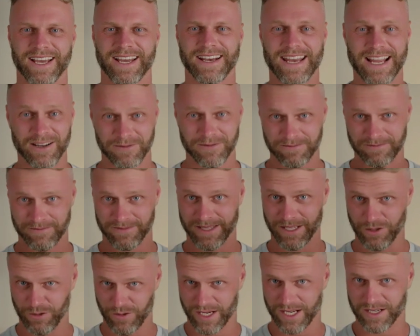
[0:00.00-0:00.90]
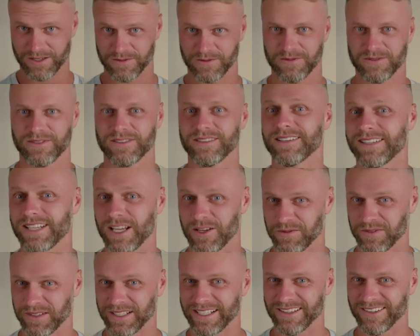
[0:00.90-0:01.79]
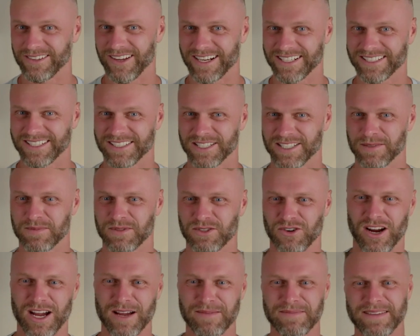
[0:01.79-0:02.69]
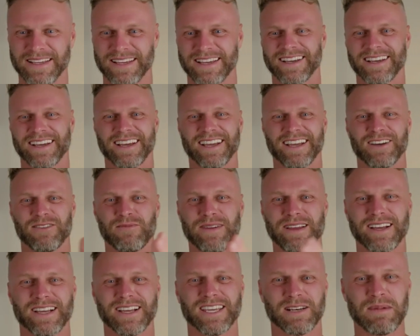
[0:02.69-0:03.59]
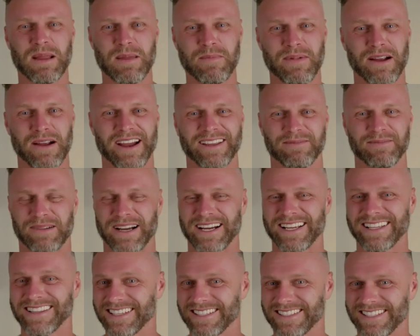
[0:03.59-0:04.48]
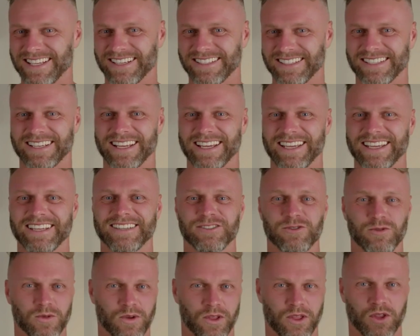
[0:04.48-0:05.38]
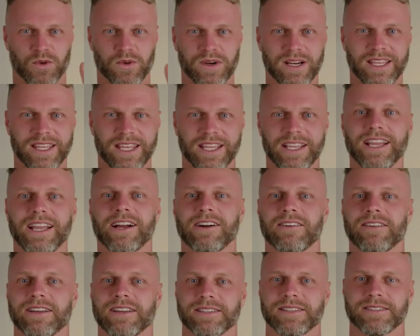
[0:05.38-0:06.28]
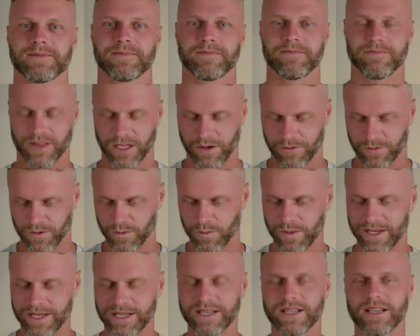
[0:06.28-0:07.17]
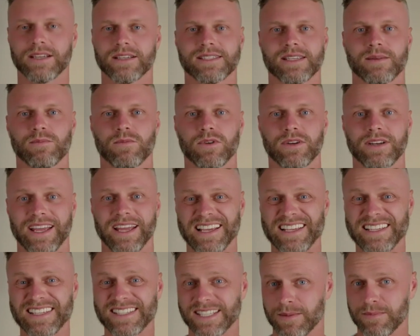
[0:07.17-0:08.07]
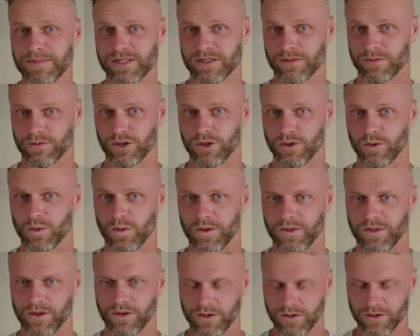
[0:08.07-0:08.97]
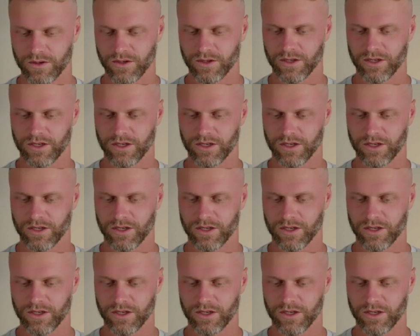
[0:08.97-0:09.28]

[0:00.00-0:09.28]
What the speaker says: Now that you have definitely liked and subscribed, we are going to be breaking this down today into 3 key areas. From when someone accepts a role with you,